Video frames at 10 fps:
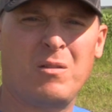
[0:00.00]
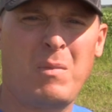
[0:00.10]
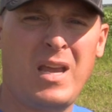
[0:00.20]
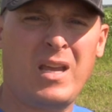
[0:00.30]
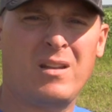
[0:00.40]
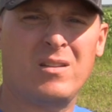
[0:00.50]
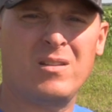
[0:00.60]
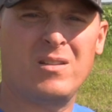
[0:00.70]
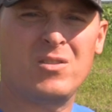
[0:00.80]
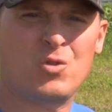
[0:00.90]
to make it
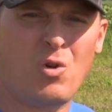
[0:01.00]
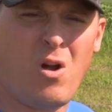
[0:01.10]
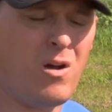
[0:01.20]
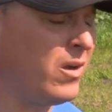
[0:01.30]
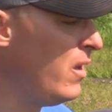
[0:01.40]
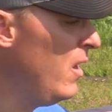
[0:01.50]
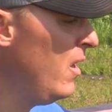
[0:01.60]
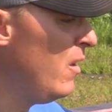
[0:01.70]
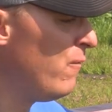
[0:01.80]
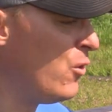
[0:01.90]
strong.
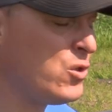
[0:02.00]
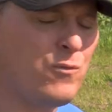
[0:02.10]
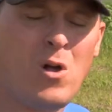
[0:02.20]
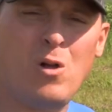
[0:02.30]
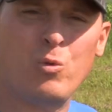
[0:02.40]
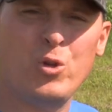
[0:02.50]
First of all,